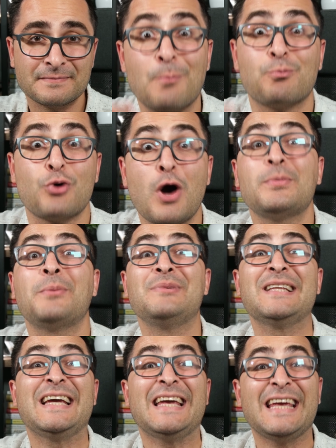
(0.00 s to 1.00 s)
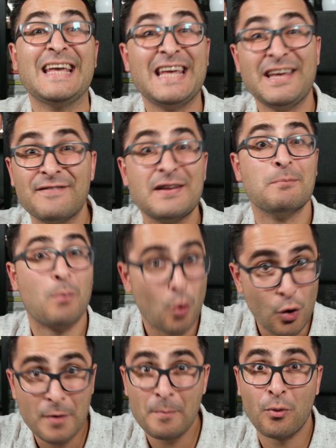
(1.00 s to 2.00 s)
Probably even
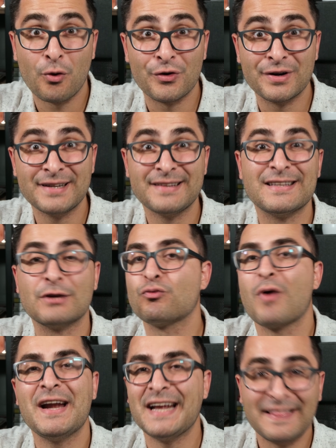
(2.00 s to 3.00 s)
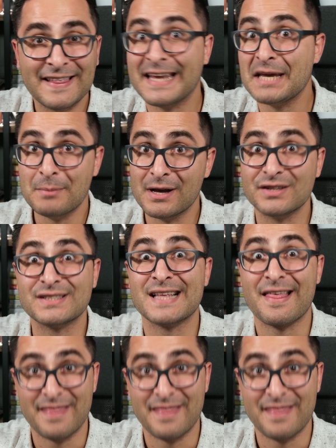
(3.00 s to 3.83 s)
more important than writing the emails